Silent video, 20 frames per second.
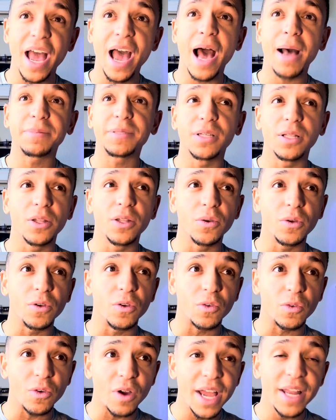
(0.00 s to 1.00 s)
absolute
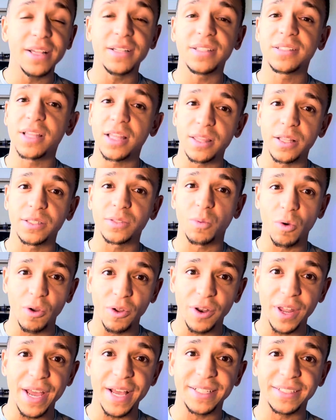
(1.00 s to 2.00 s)
greatest that this
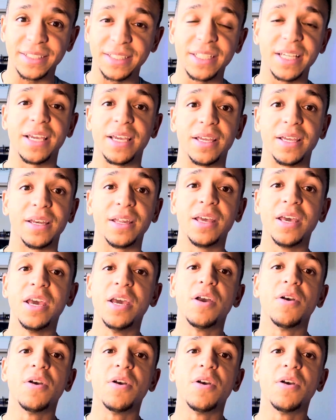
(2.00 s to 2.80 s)
world has seen,